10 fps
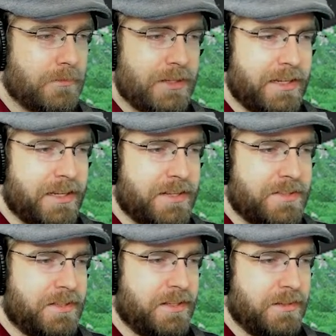Ah
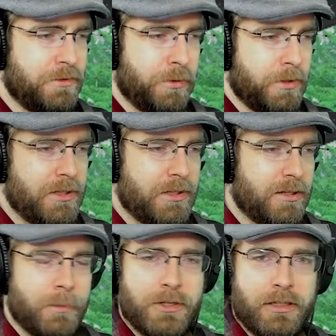yes, the old
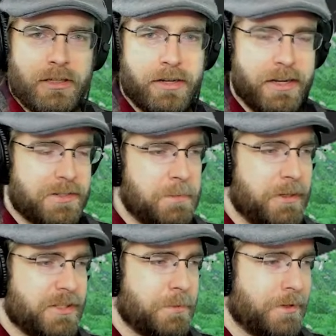arbitrary
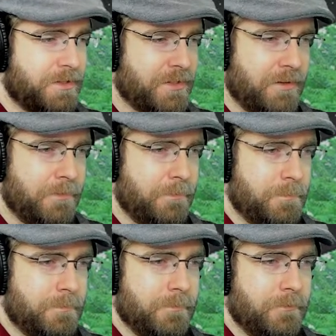experience points in a
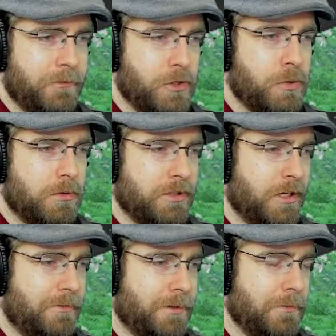visual
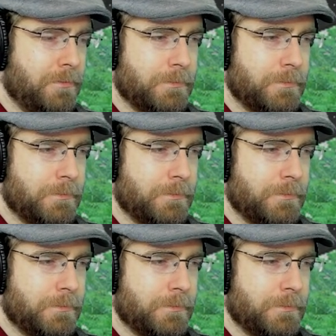novel.